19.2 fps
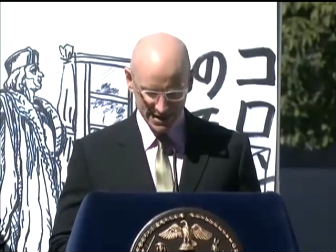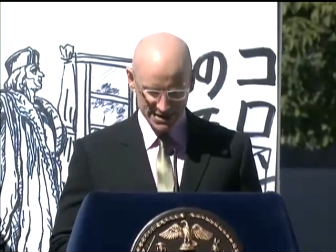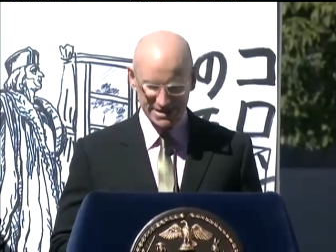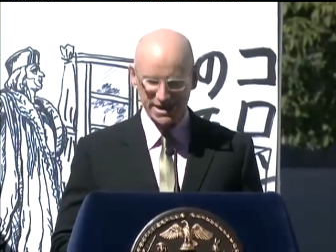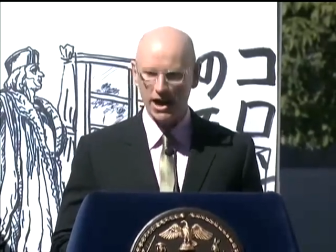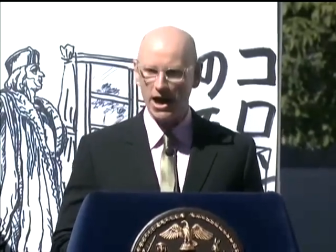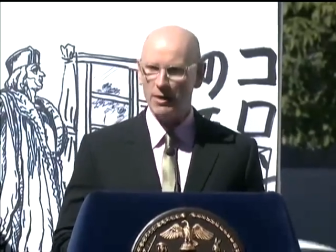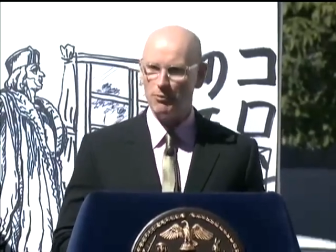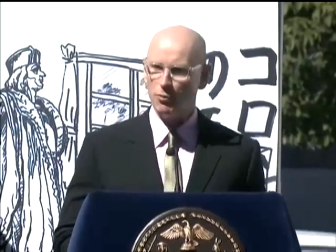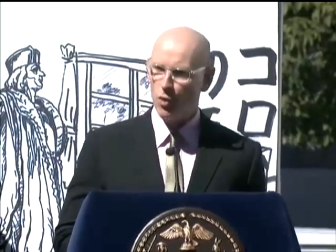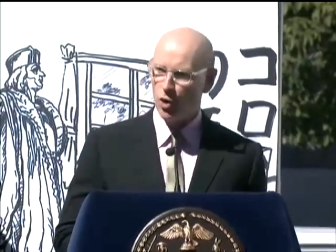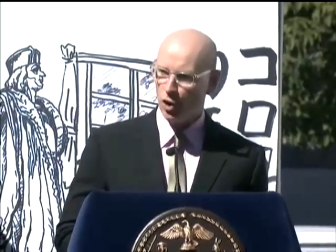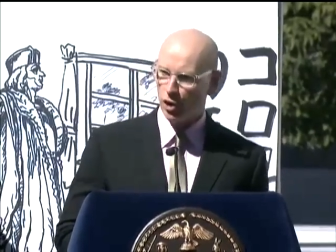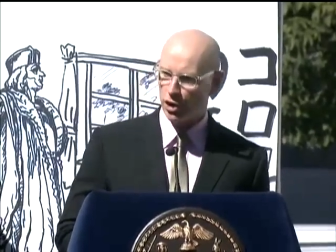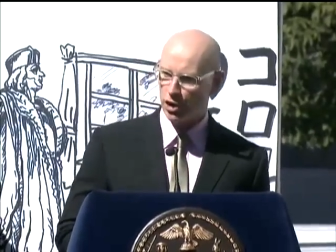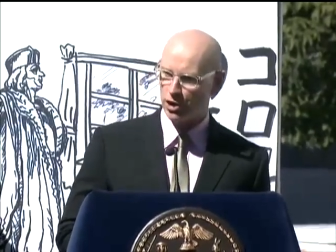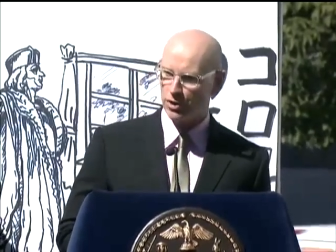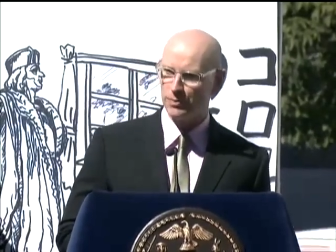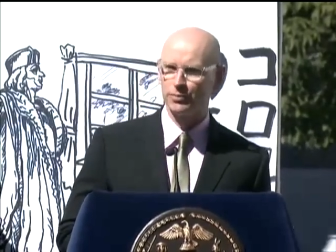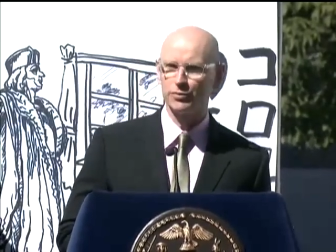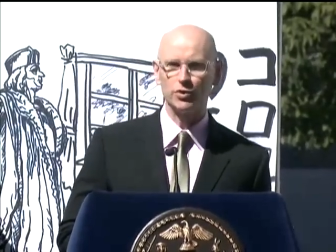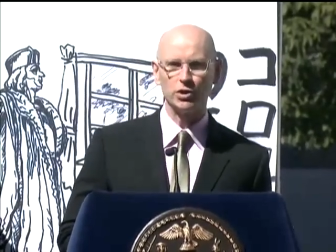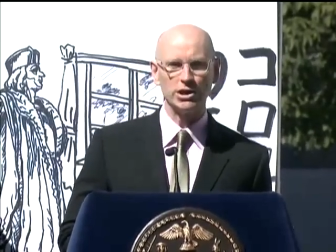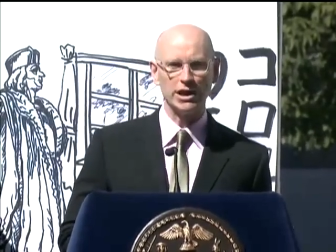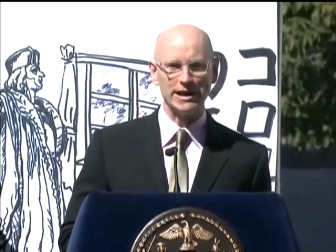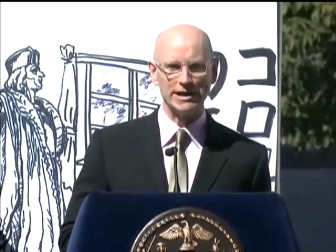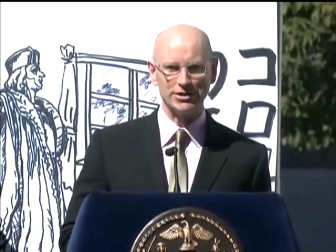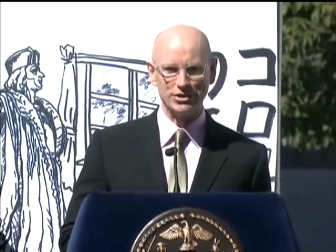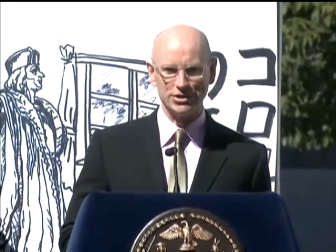Time Warner,
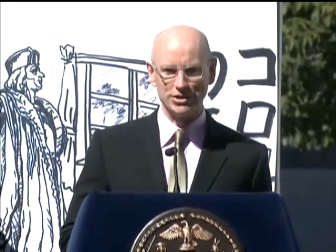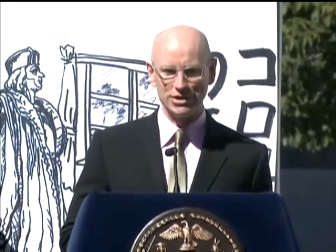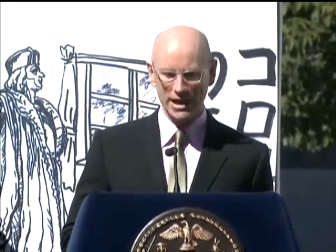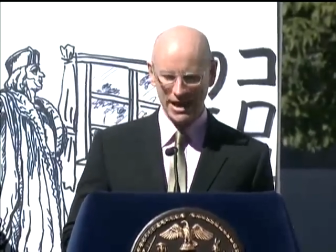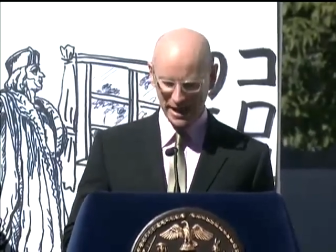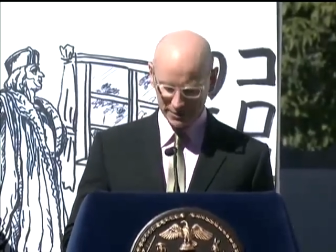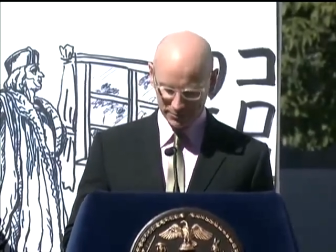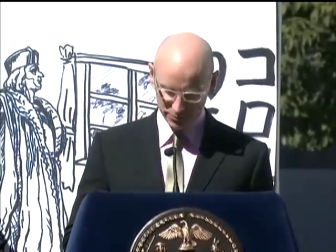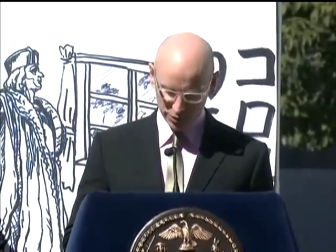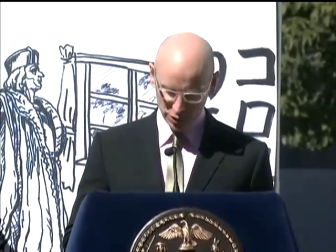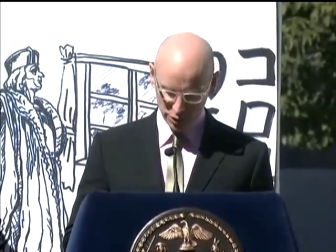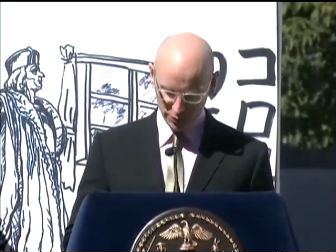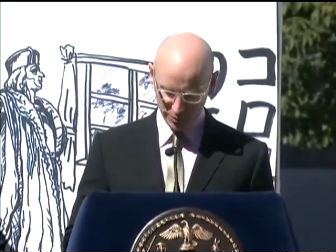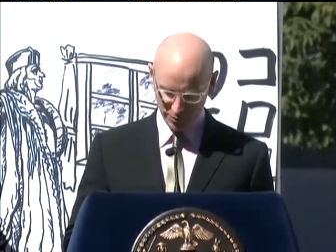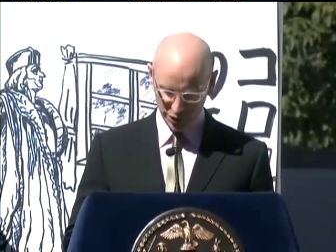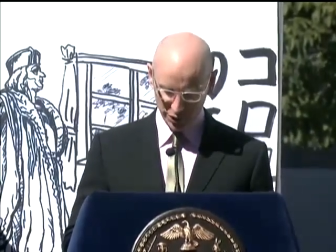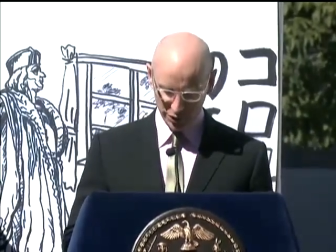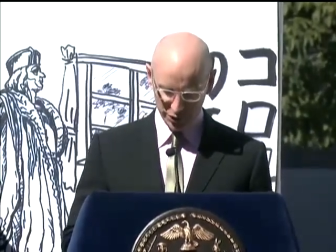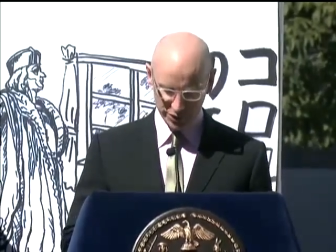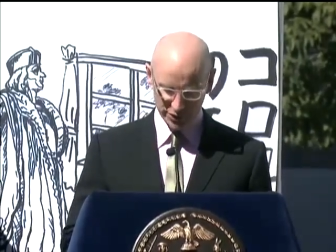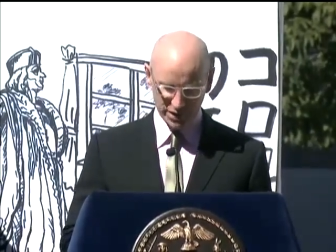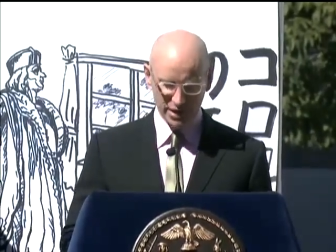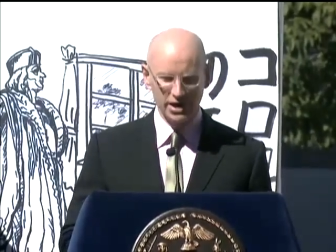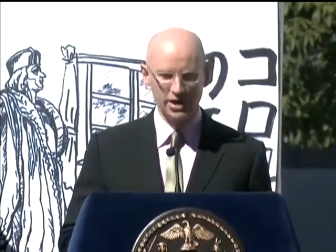Related, and Bloomberg,